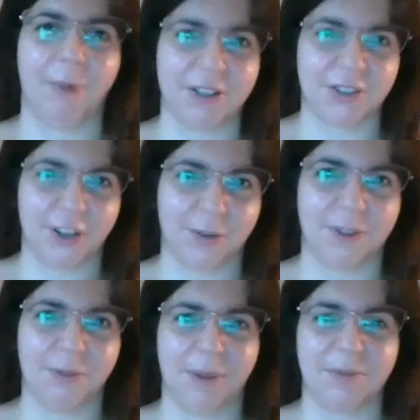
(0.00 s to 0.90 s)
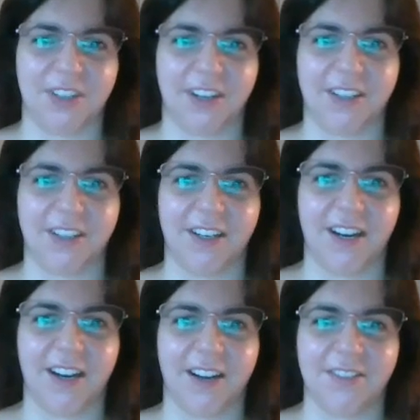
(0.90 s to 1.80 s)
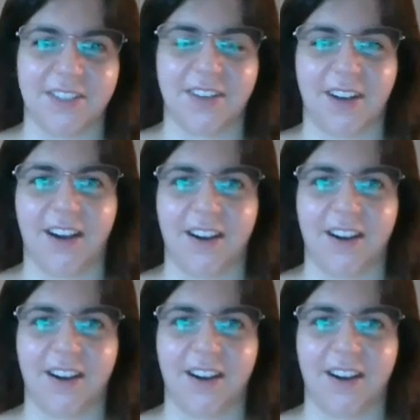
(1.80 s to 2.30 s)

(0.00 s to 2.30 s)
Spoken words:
went and scoped your website and